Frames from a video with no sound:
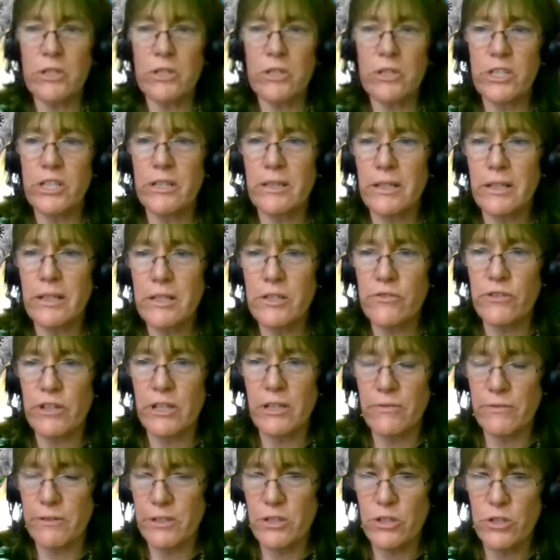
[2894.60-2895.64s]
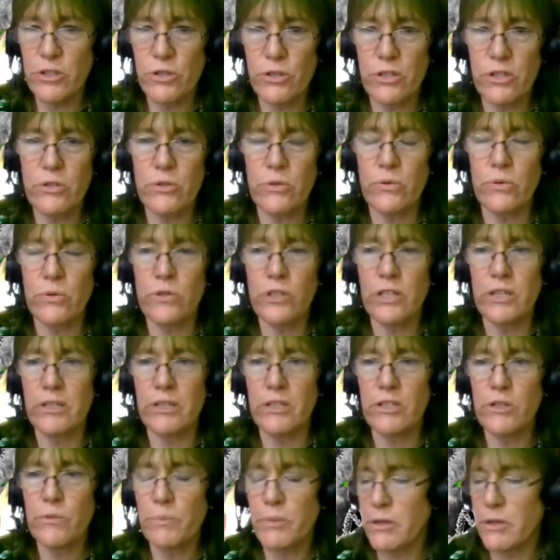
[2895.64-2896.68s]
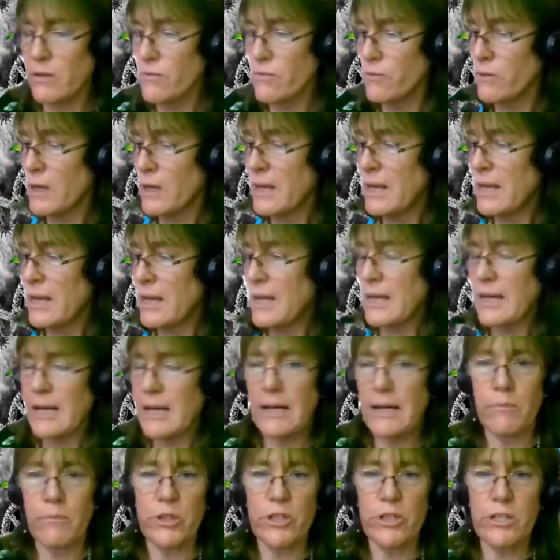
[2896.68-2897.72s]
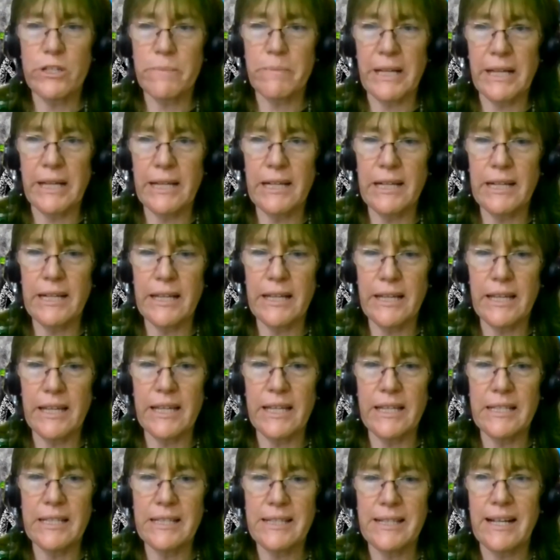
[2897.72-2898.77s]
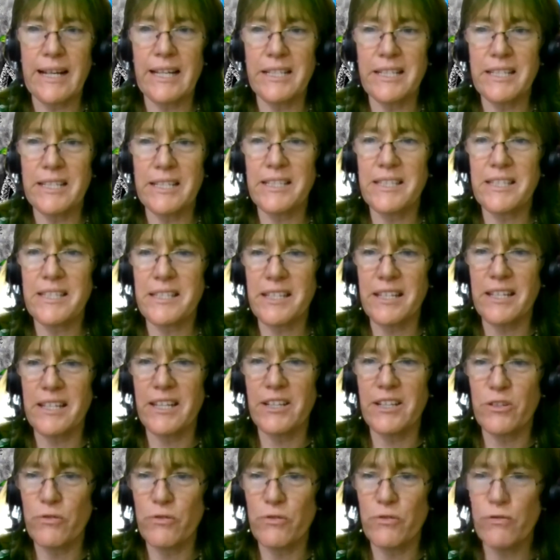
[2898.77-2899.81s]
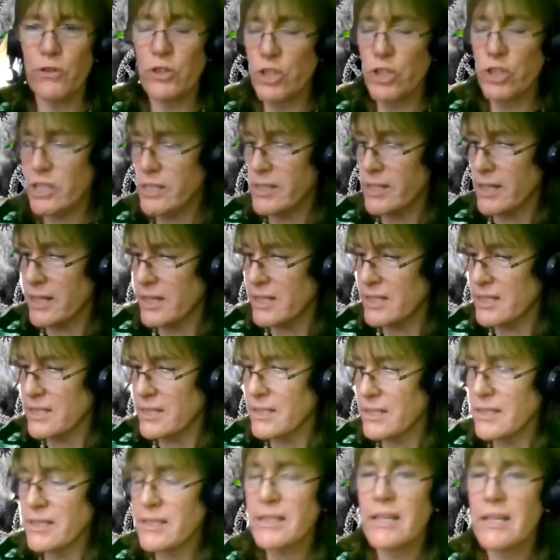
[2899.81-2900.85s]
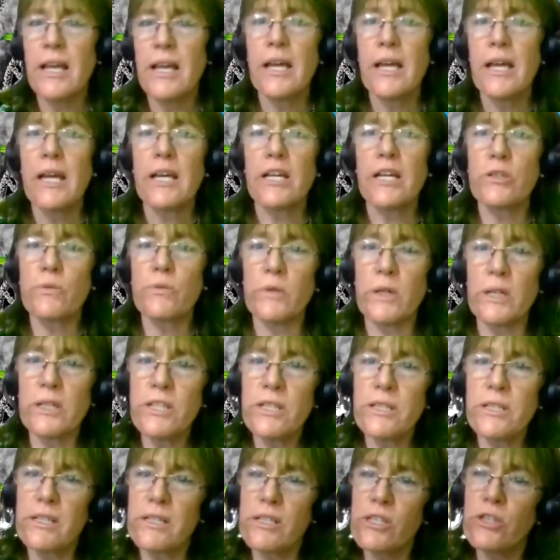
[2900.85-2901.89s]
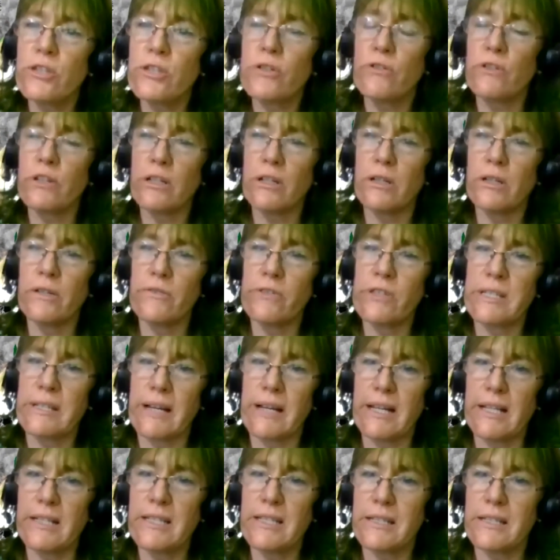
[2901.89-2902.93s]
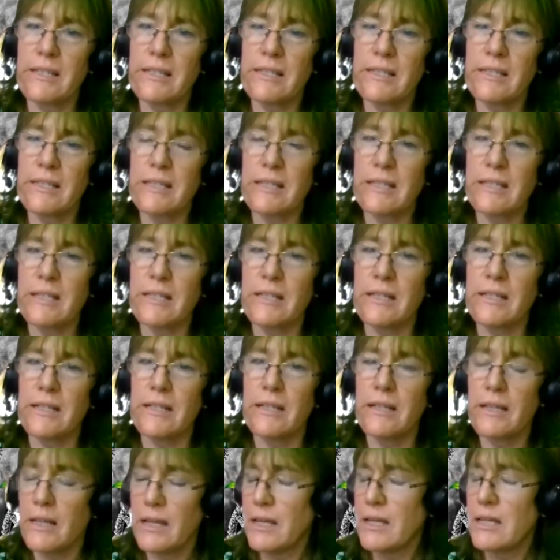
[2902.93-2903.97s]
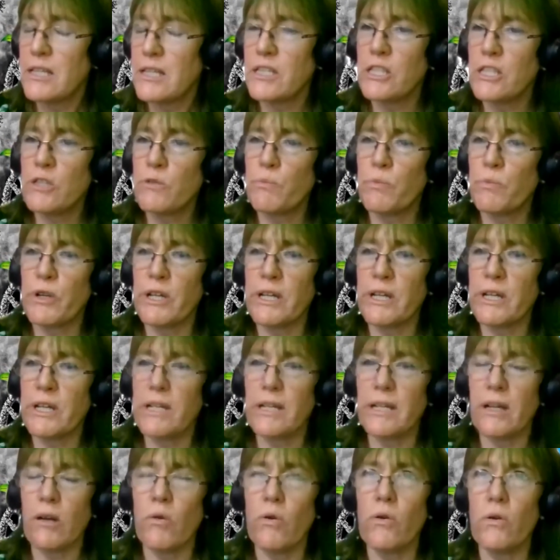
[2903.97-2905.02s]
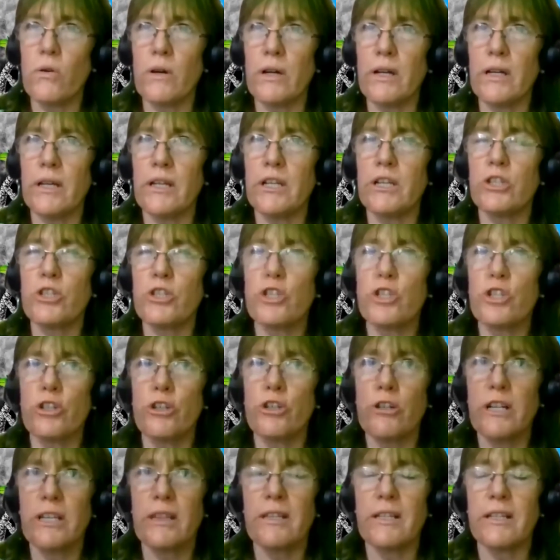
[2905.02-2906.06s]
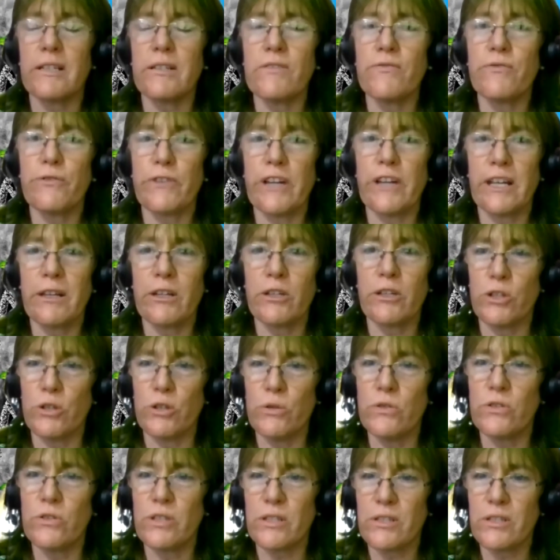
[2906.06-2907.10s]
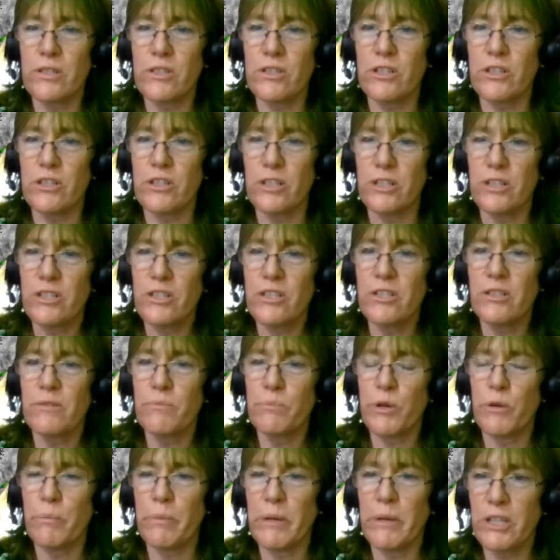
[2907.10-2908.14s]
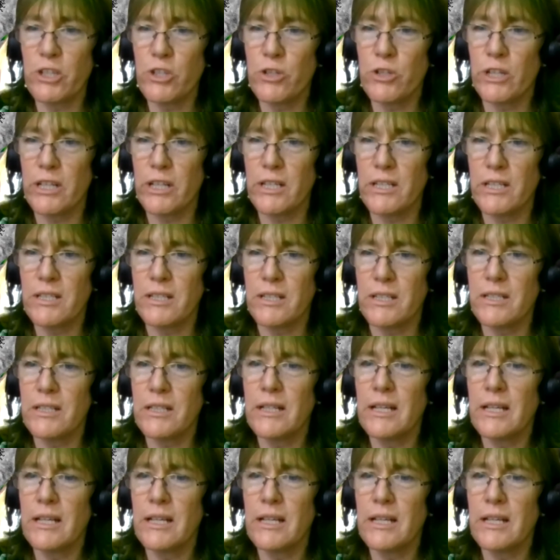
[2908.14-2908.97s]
I think is relevant to this audience, Prof, which is mainly scientists and future scientists, is what is the role of scientists in spreading or in ensuring that fake news is not perpetuated